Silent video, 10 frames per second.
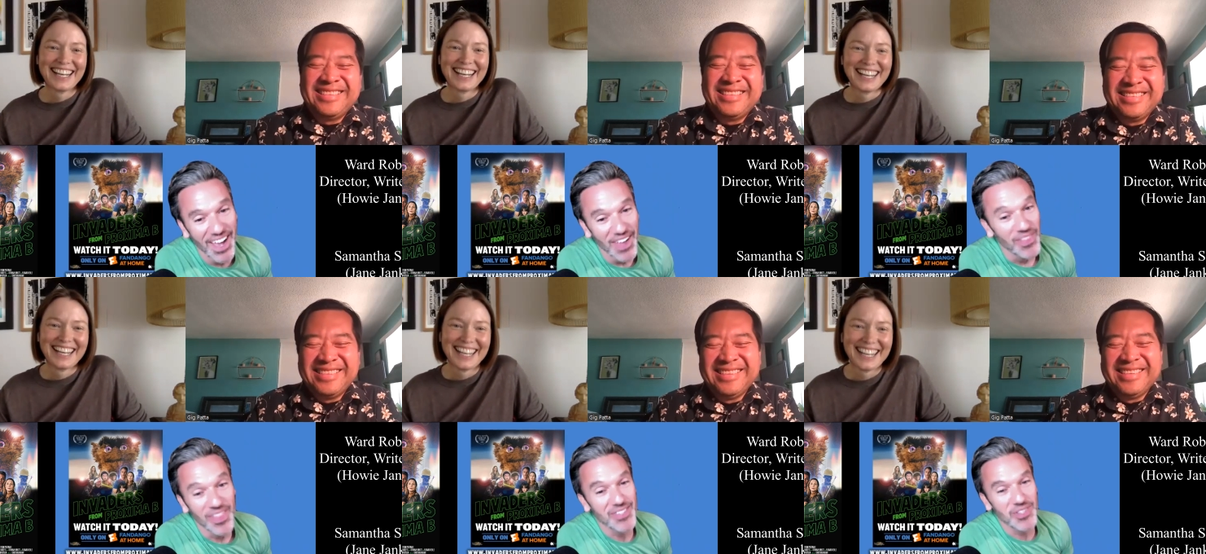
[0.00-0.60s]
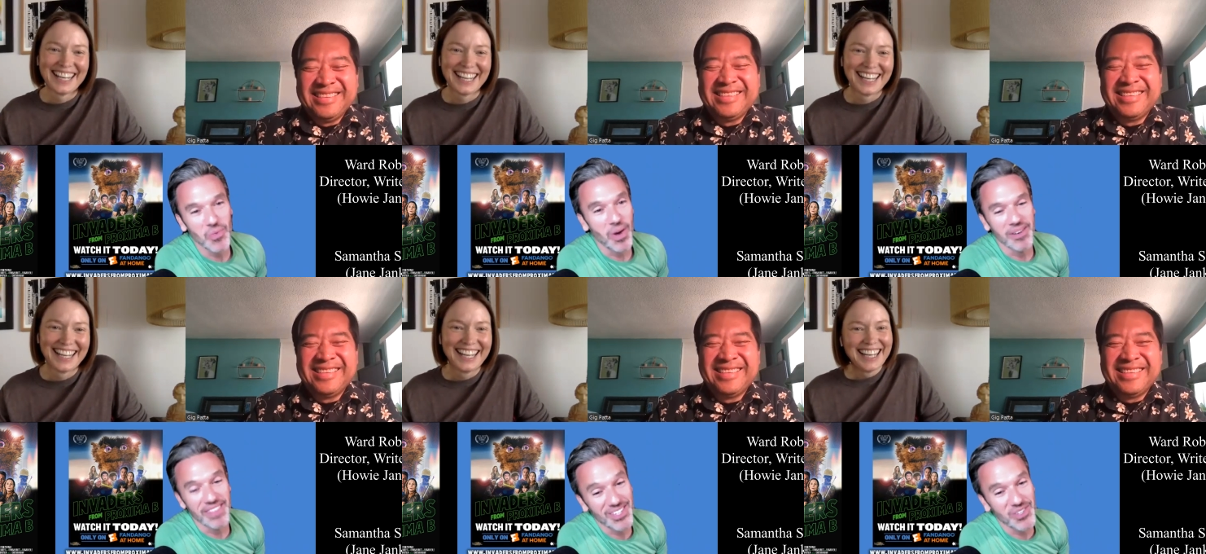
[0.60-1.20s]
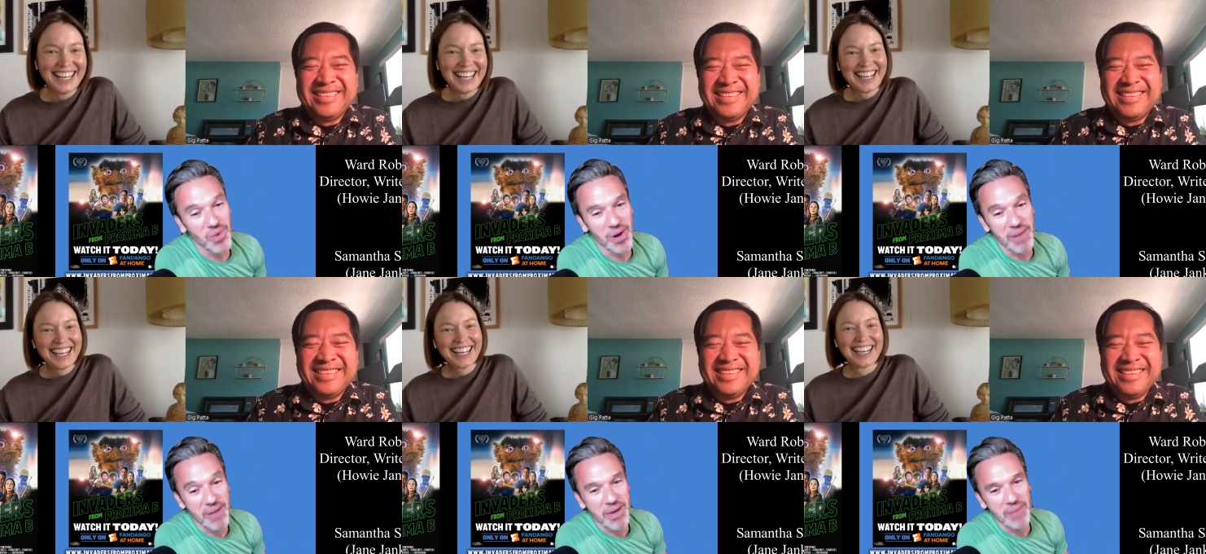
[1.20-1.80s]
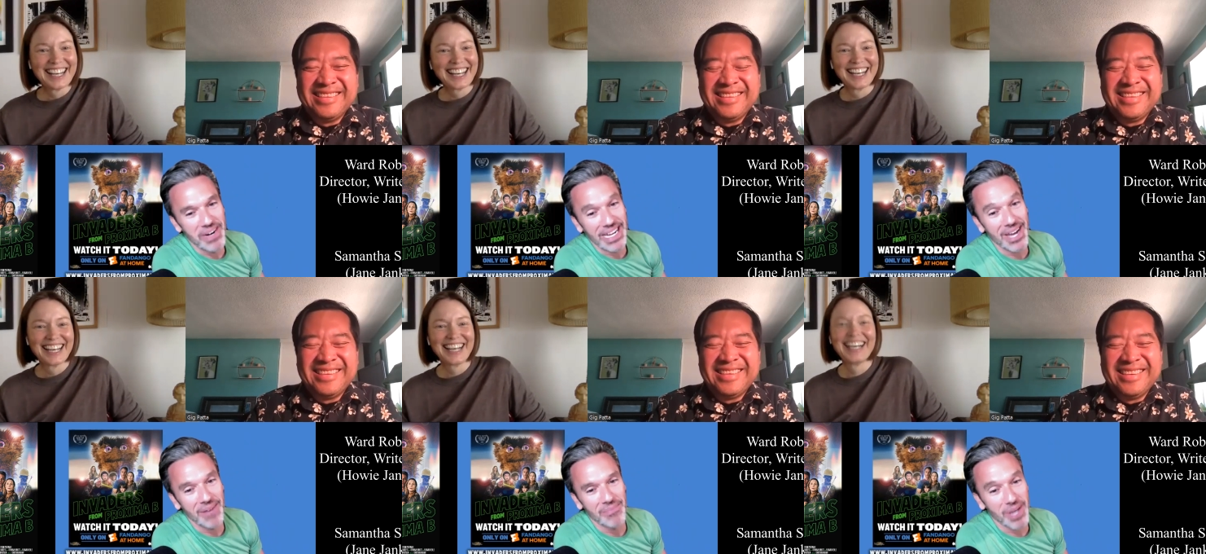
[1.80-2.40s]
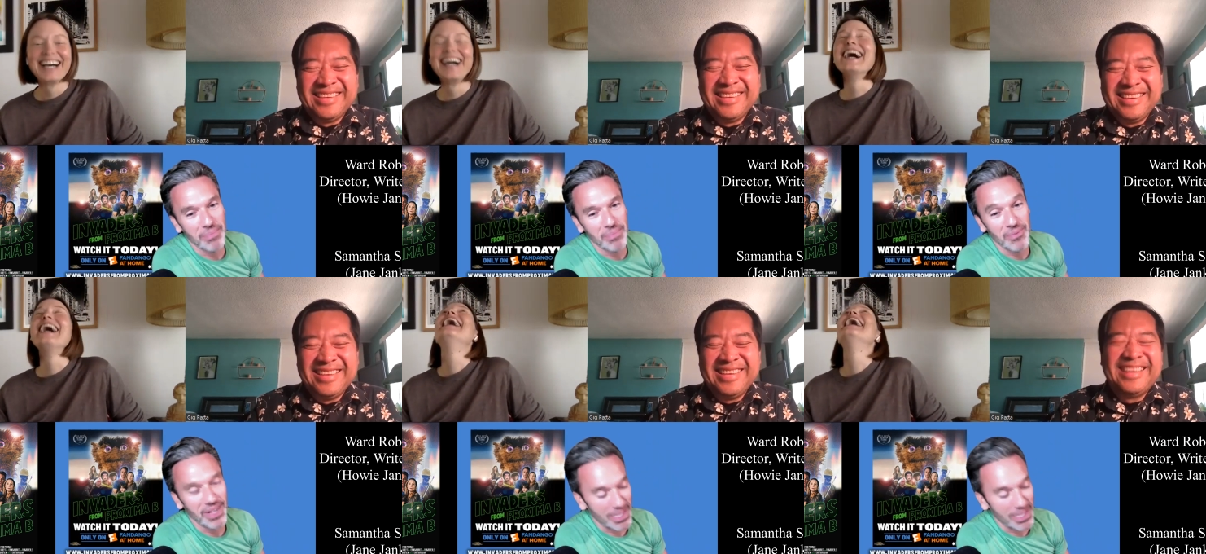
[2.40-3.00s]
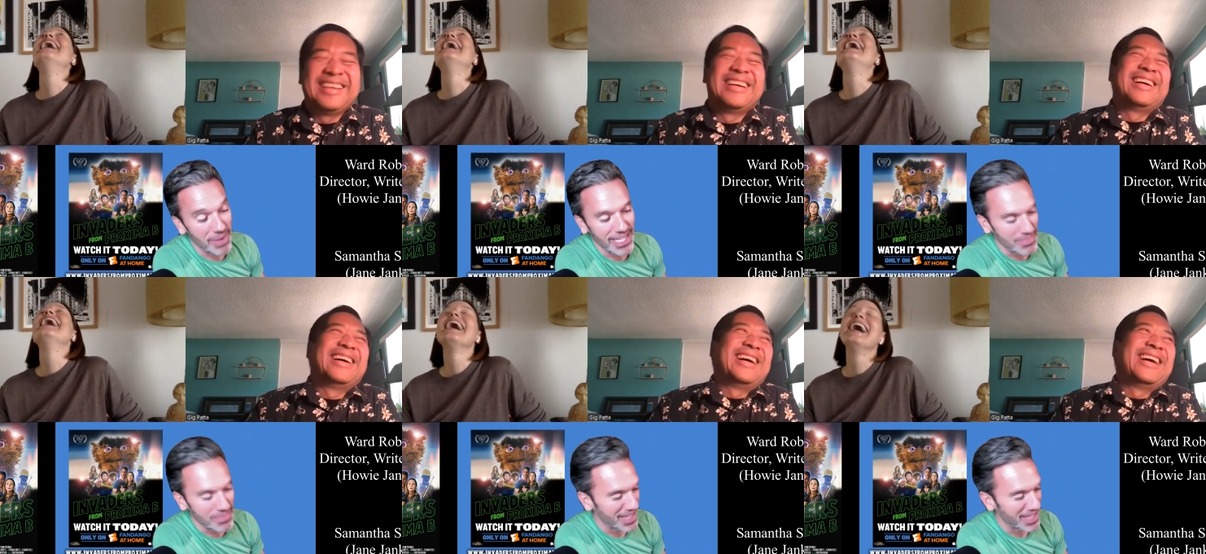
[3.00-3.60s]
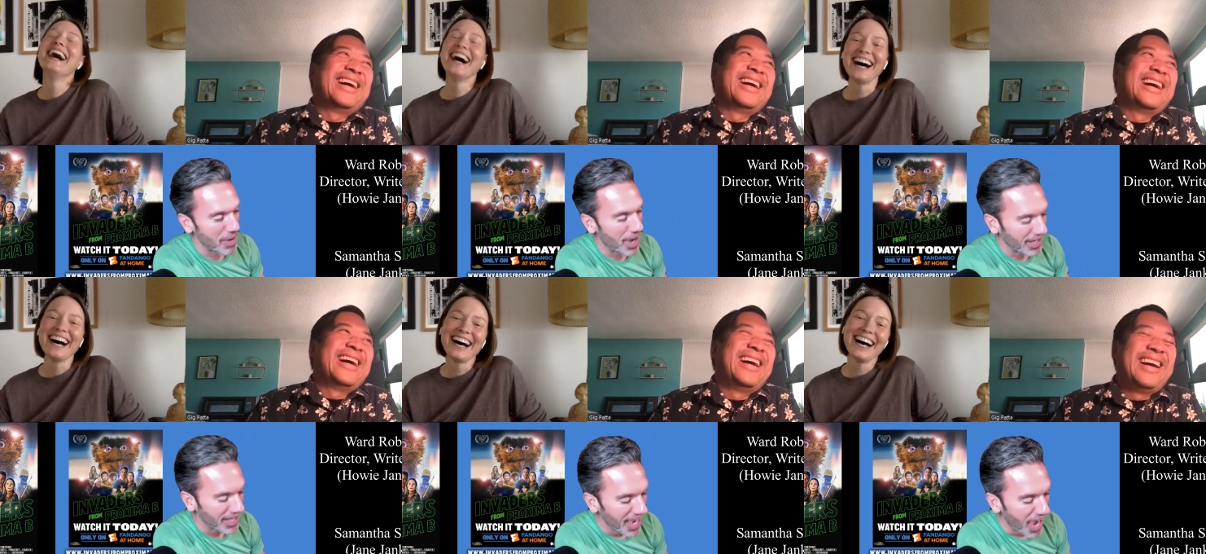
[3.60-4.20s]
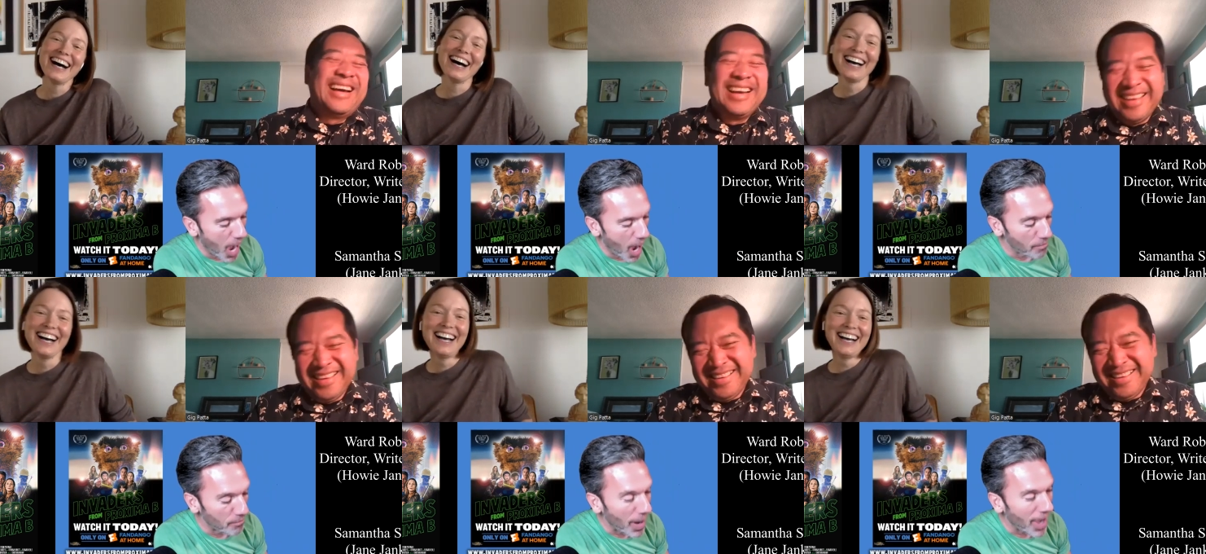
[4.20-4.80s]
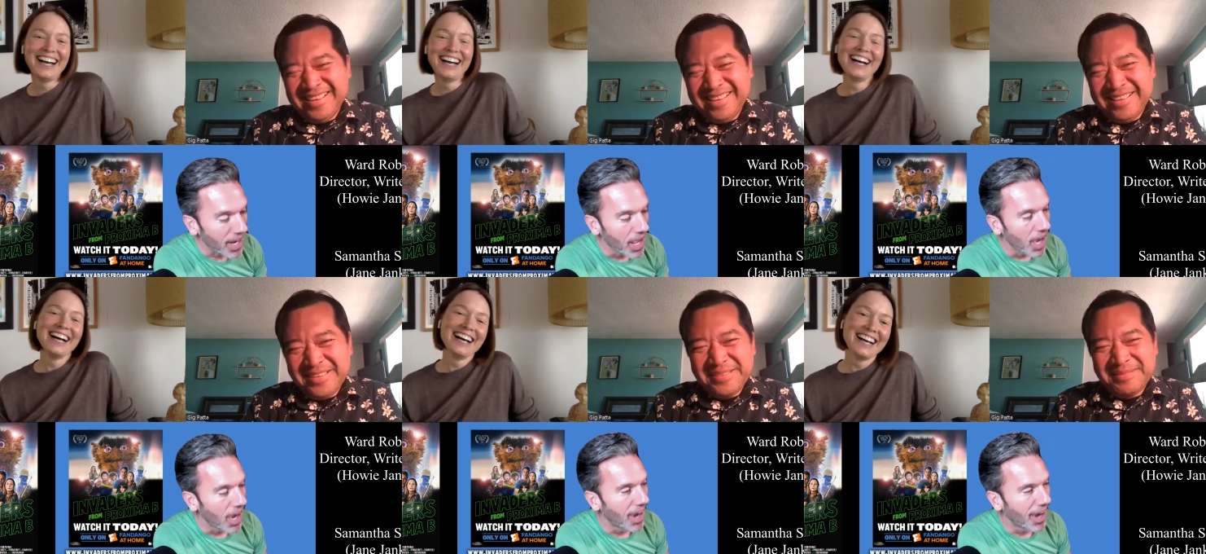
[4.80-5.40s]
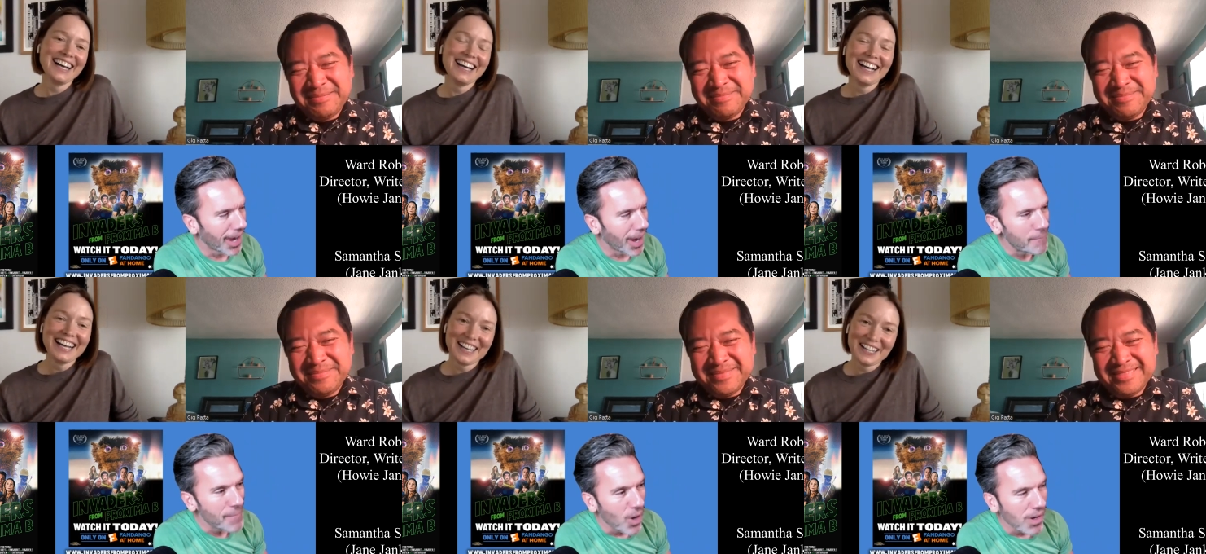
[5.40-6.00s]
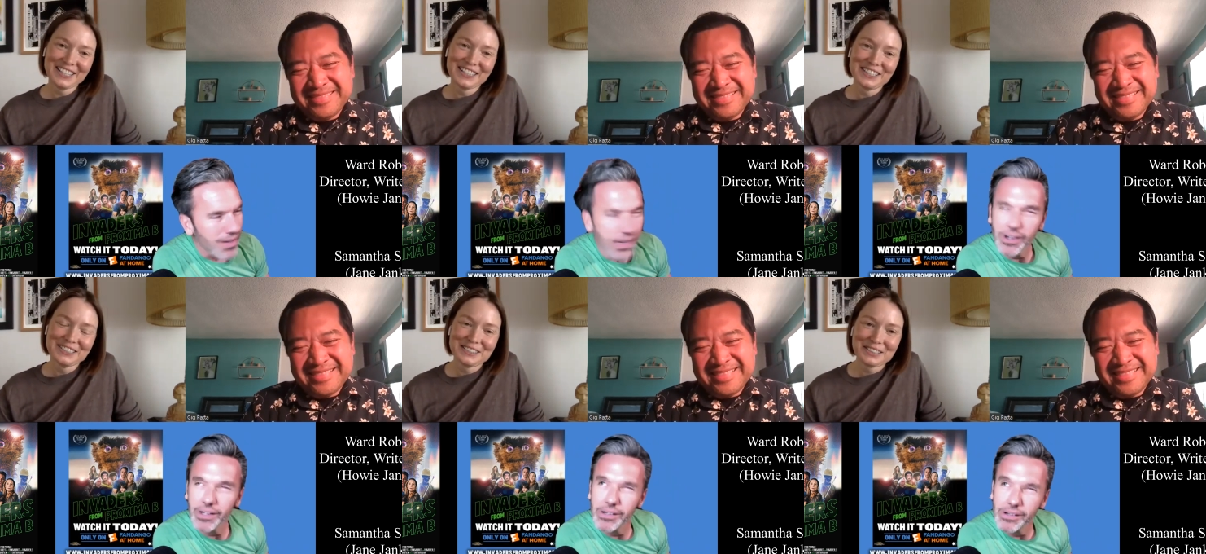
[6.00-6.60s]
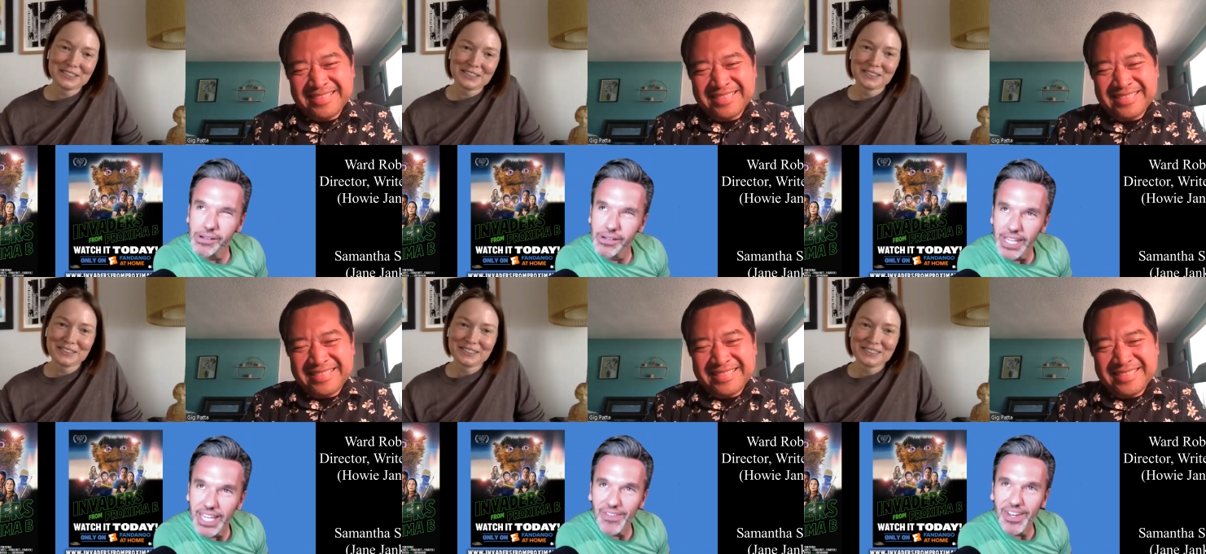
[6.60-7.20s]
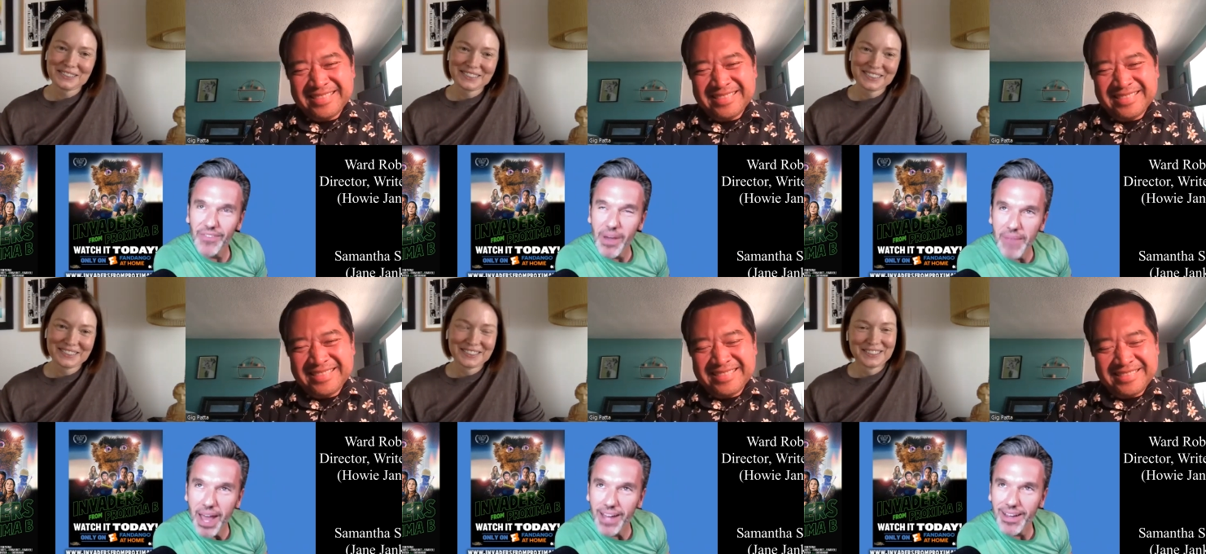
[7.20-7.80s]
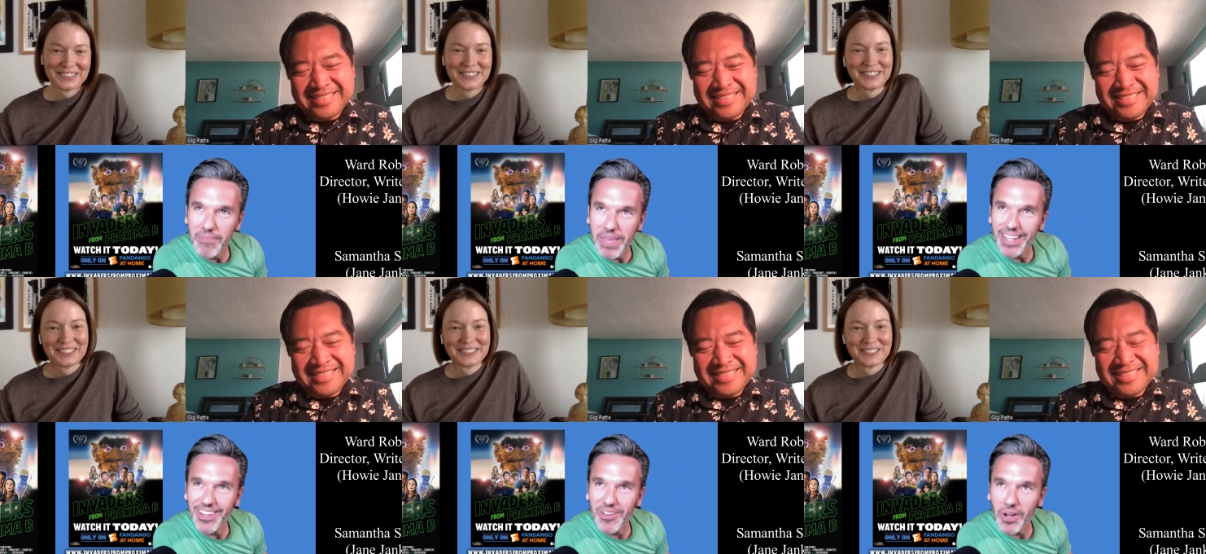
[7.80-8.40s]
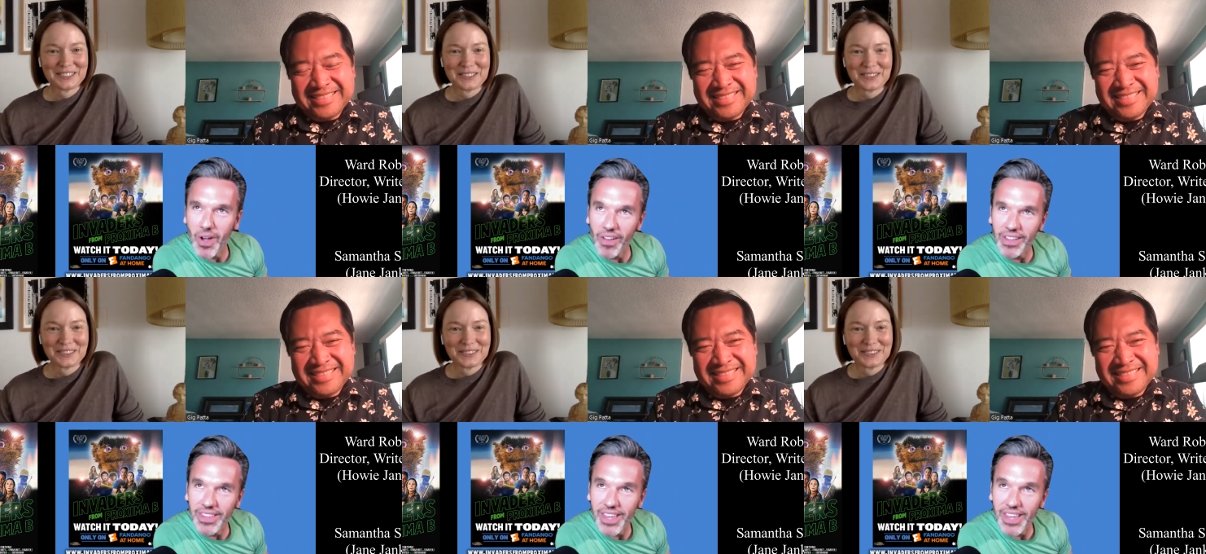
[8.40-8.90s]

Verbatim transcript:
Speaker 1: This is where this is where my memory comes up and really bites me in the butt. Uh, but uh, even if I'm not immediately recalling the